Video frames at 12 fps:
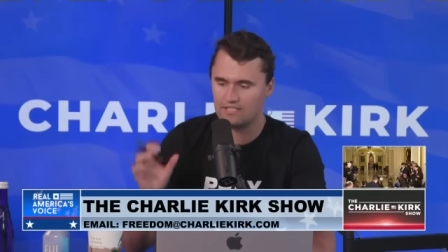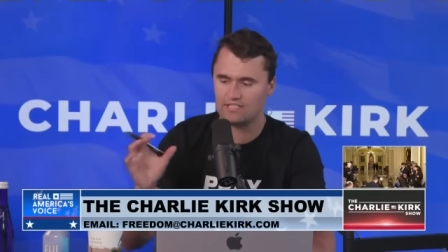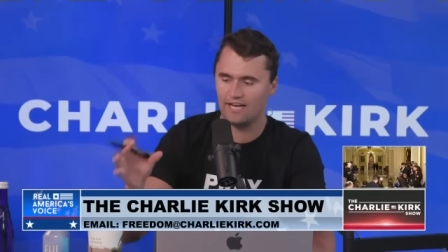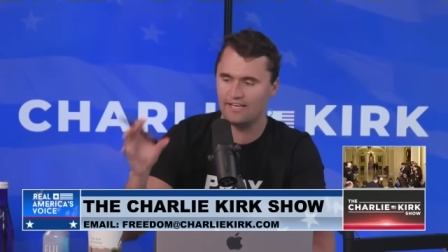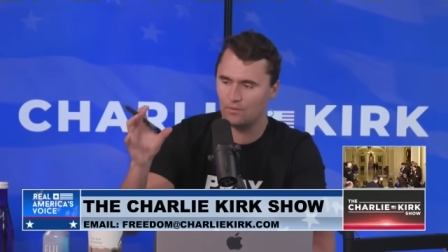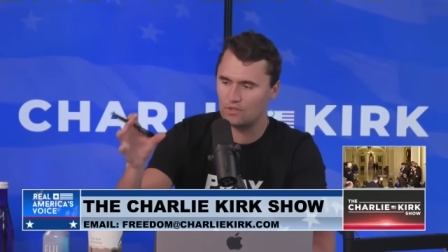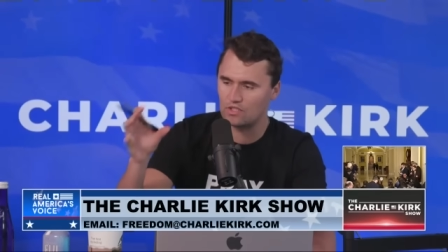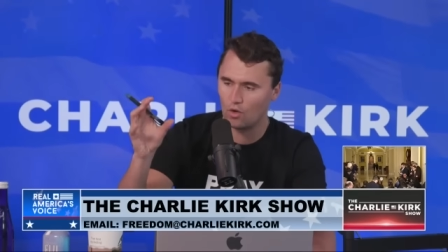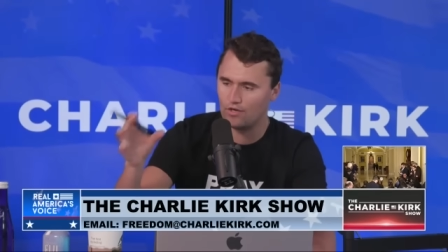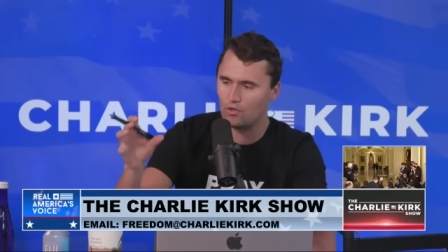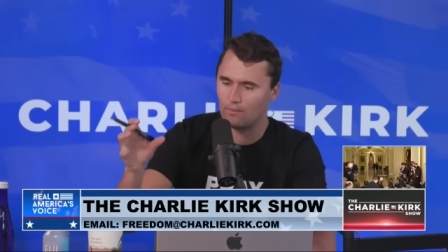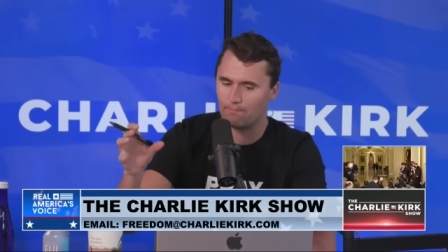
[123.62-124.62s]
He said he was
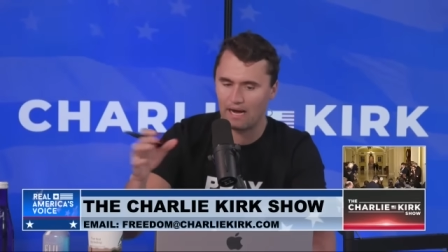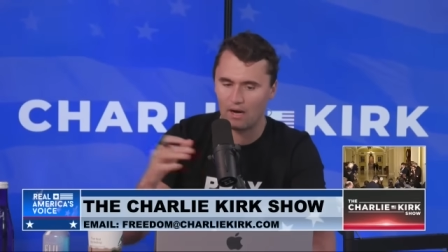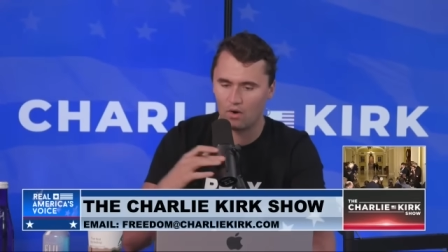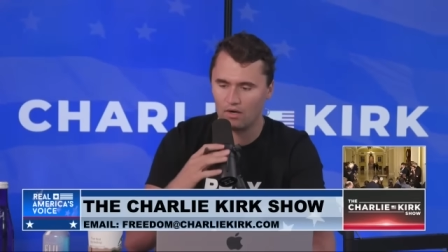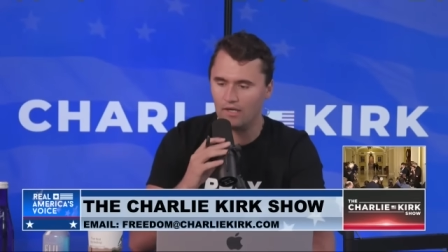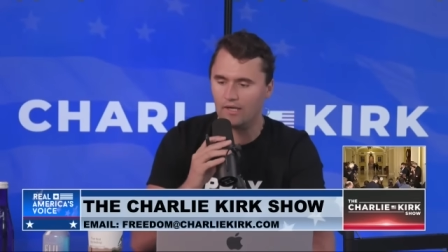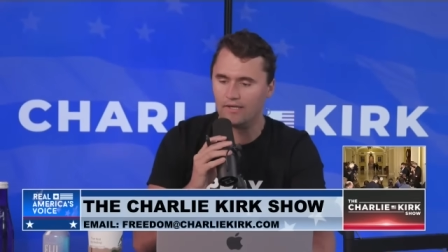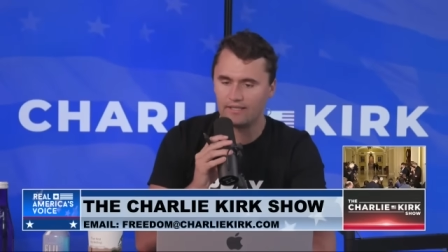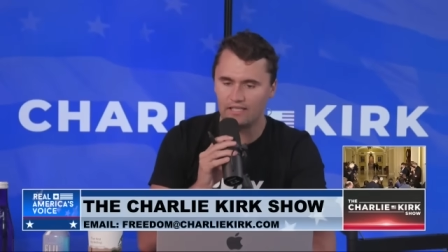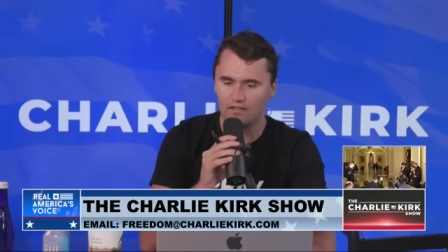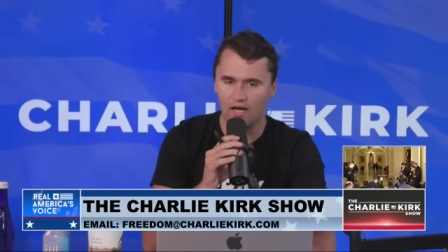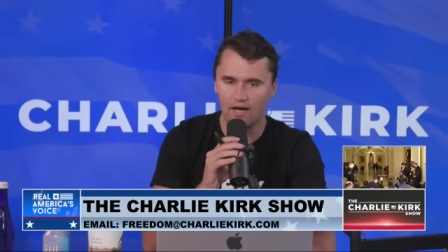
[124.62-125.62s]
going to empower
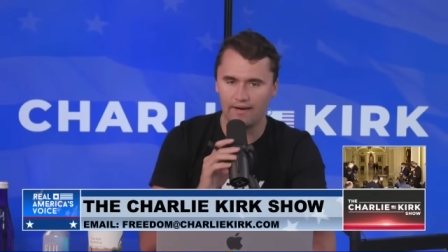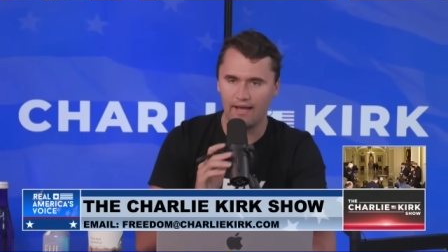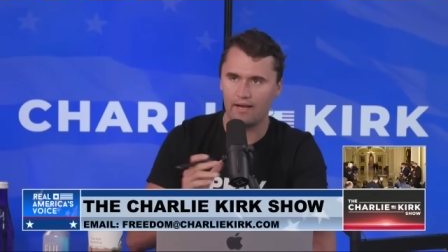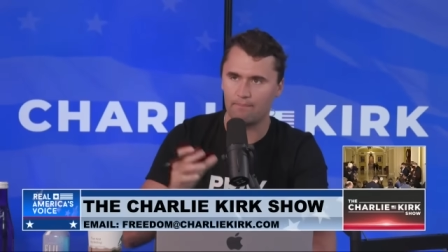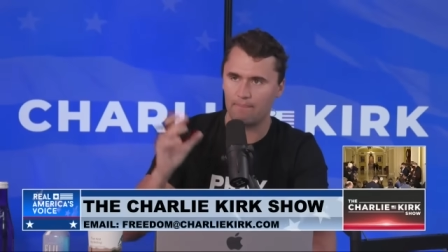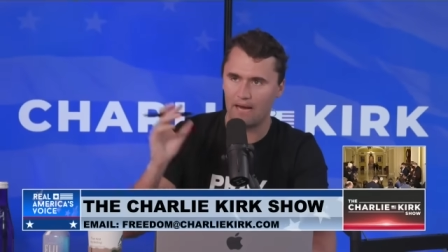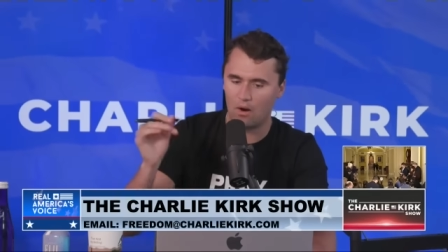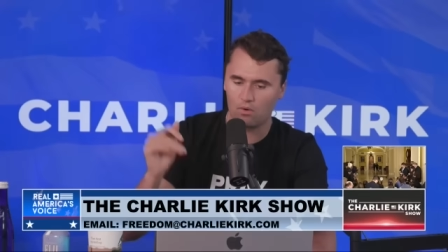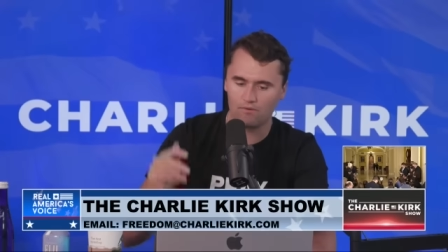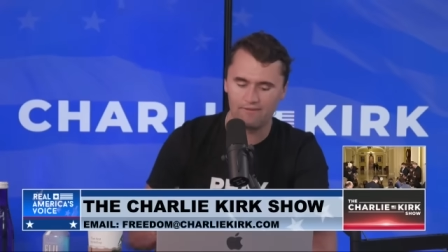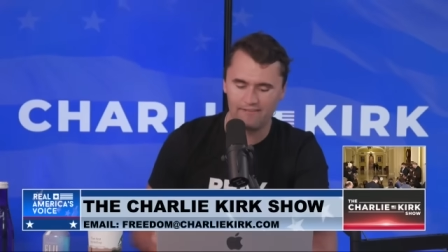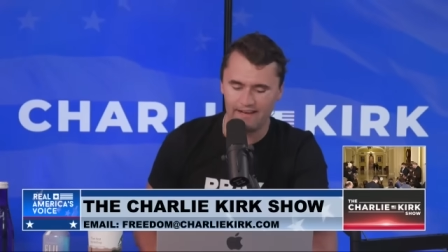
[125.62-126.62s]
Elon and
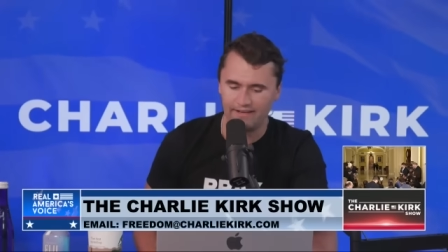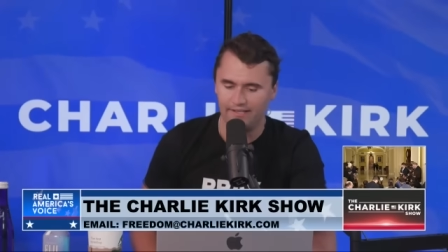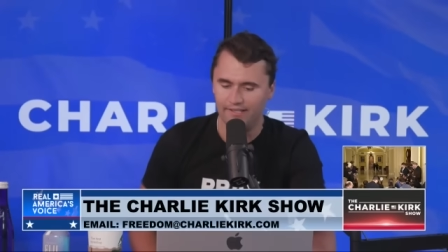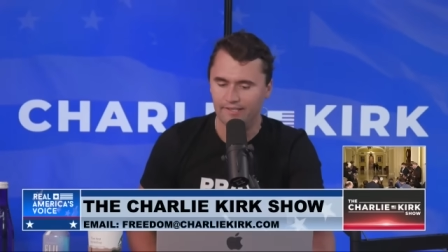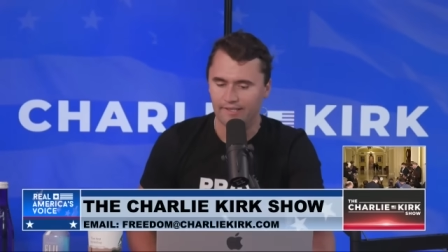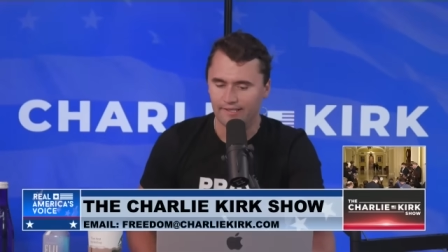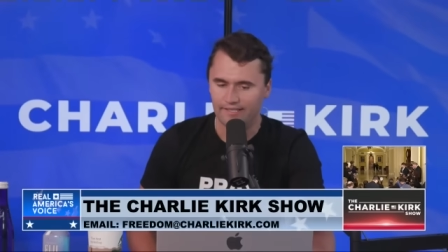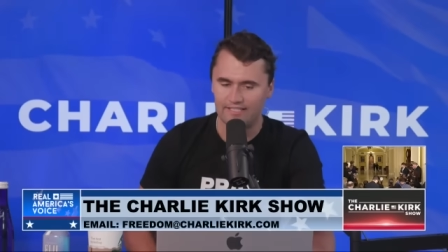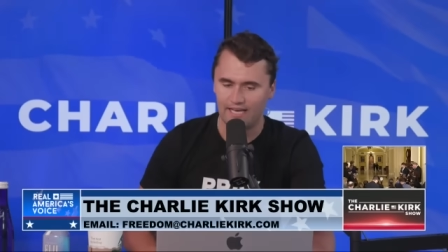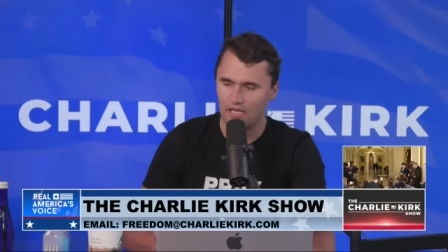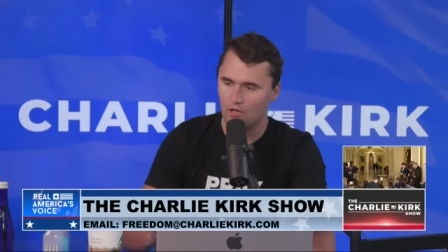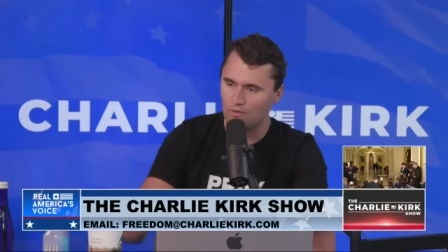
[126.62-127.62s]
empower Vivek. He
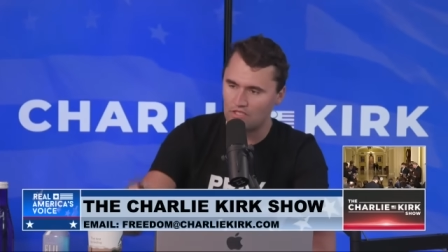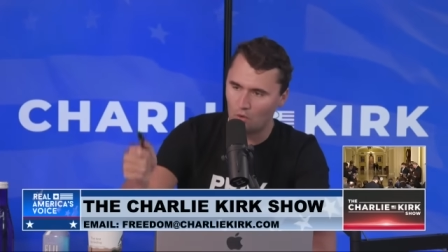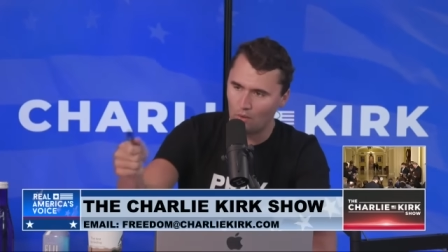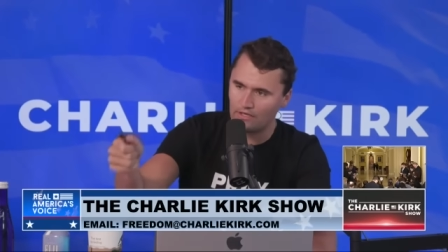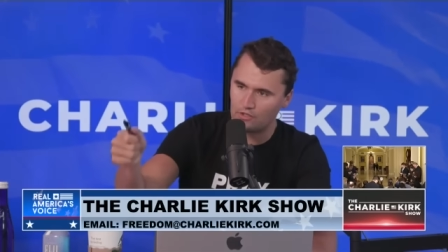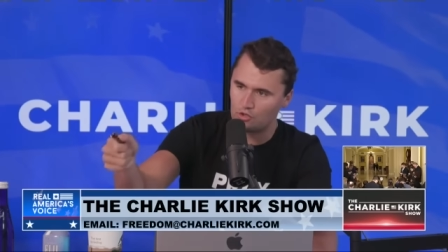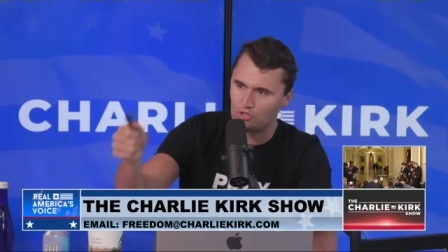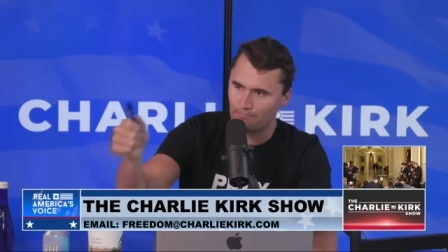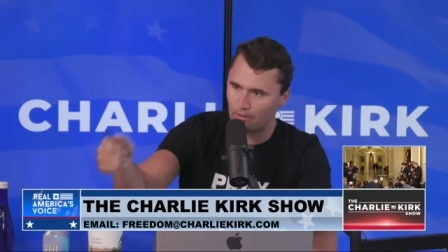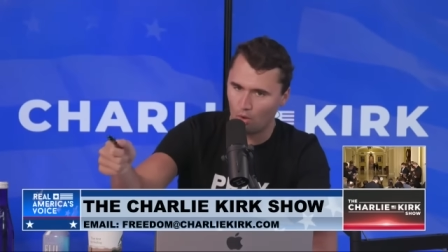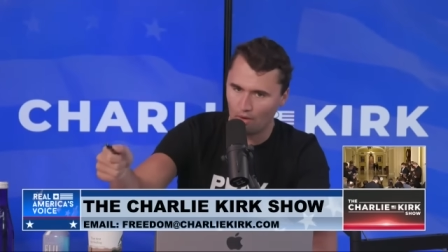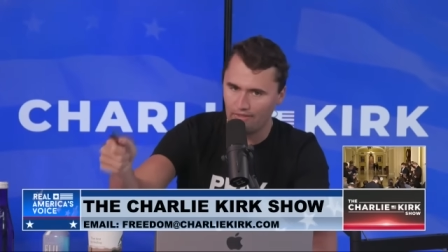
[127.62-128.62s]
said he was going to
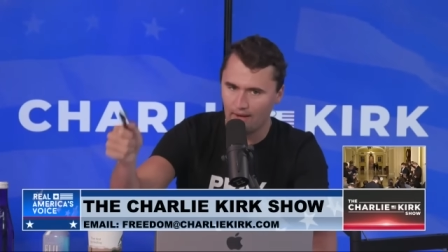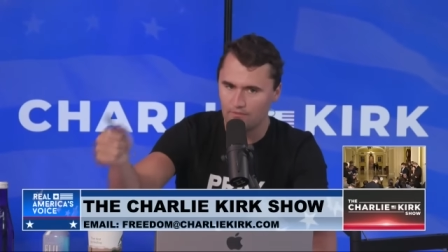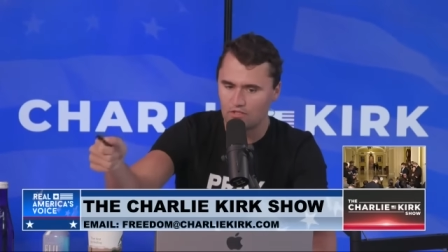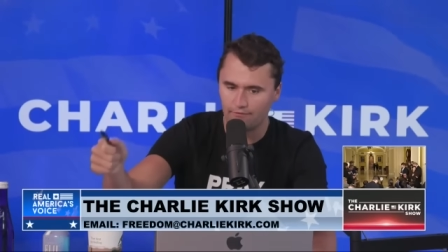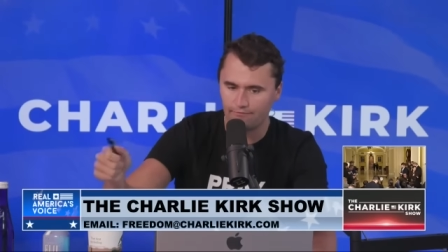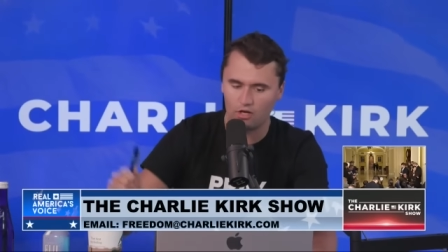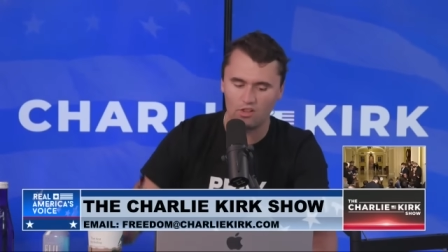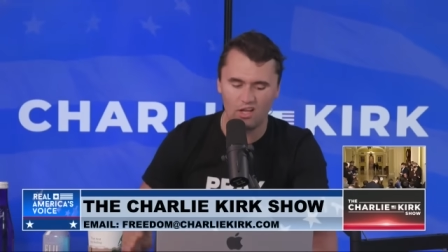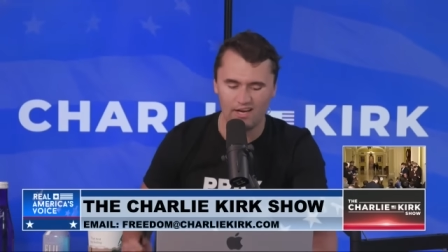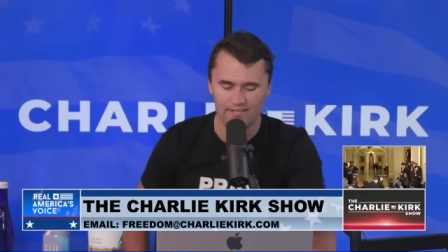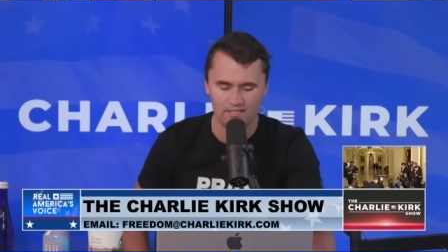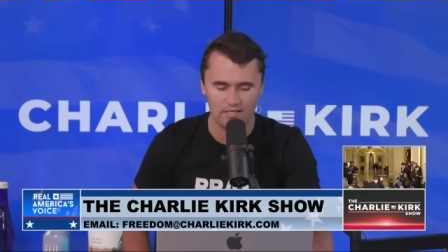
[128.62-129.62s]
deploy them to the front
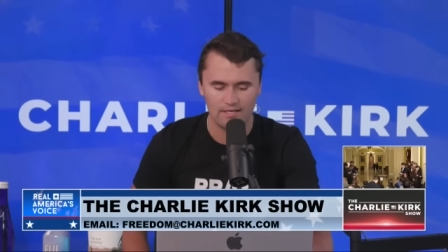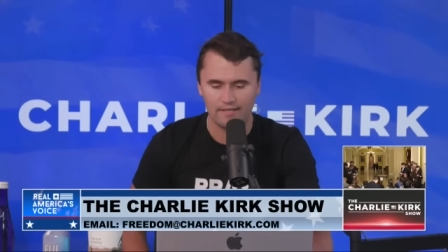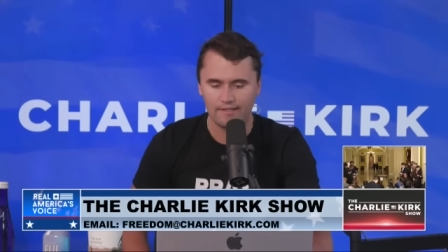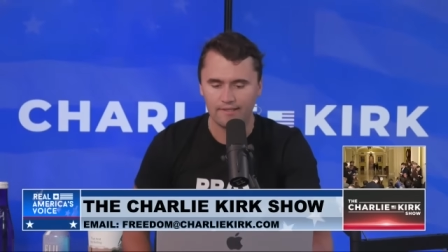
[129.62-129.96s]
lines.